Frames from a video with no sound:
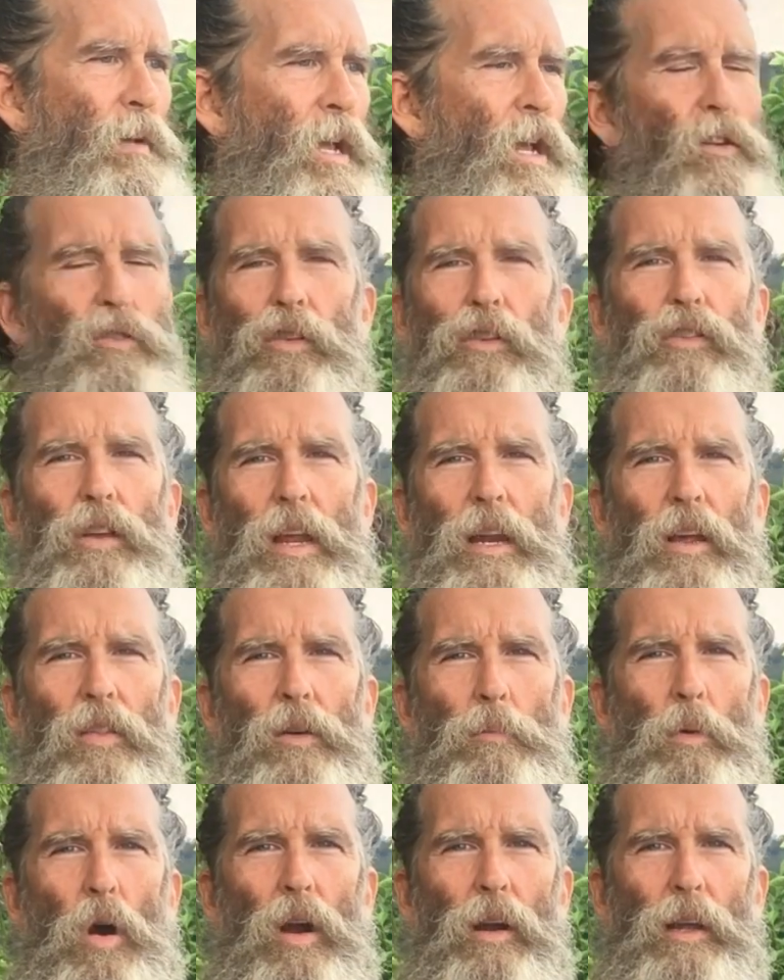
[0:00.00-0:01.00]
Interesting, at
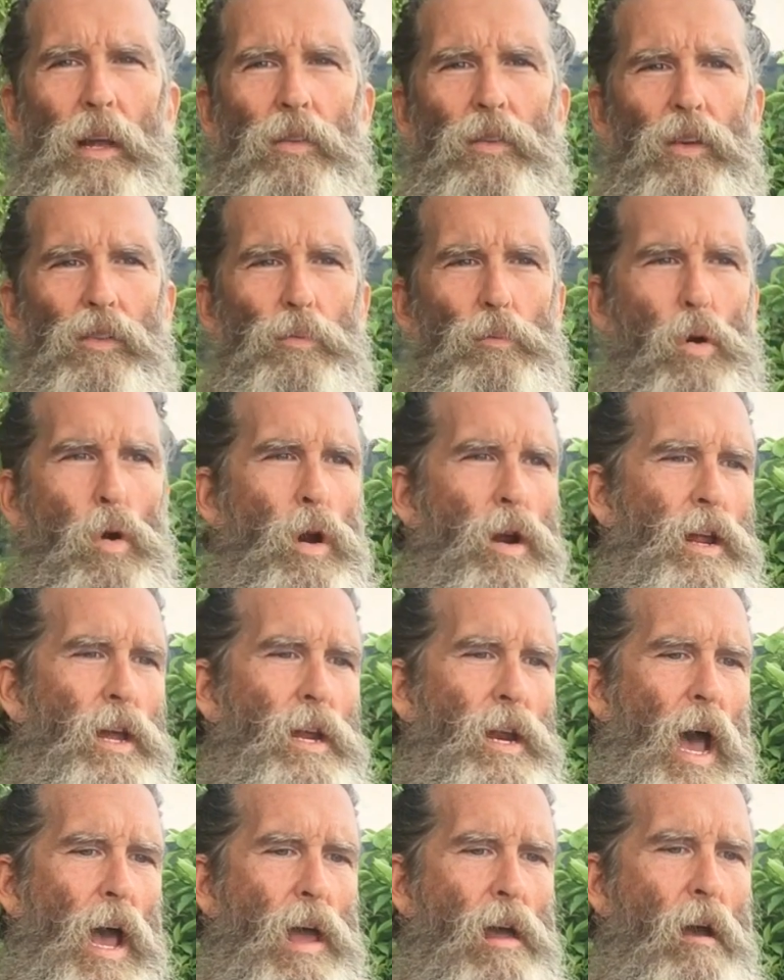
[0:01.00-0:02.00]
the market this
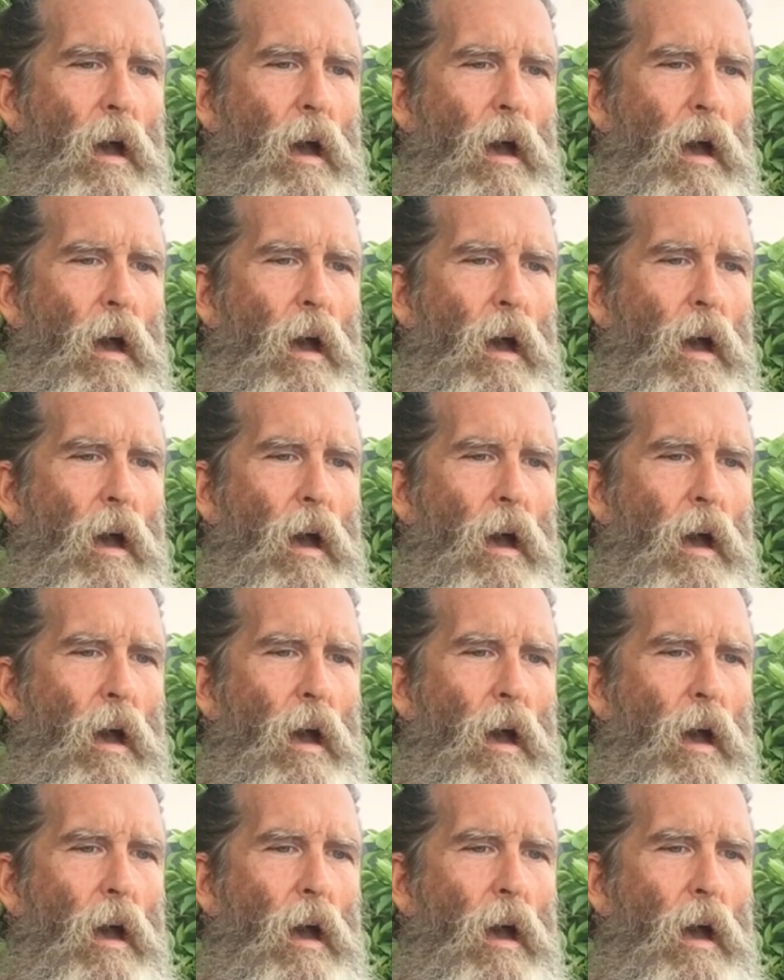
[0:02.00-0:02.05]
morning,